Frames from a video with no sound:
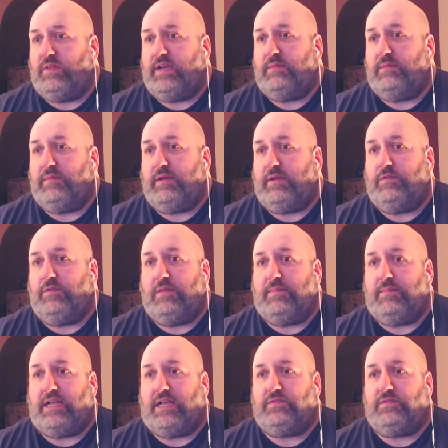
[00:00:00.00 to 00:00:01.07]
he'd be fully
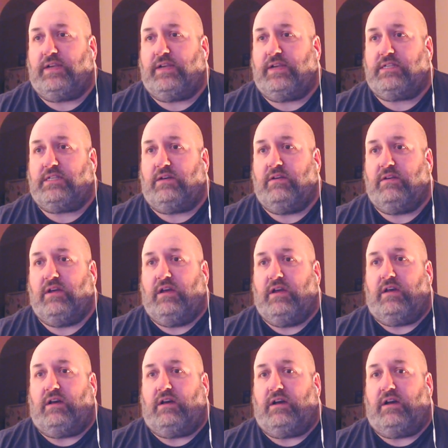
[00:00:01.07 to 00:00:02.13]
match fit. So
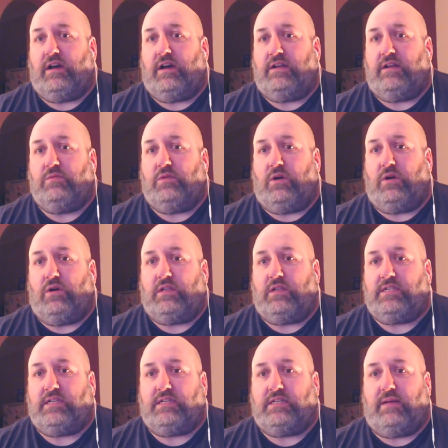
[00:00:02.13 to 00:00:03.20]
I'd do what Ola says,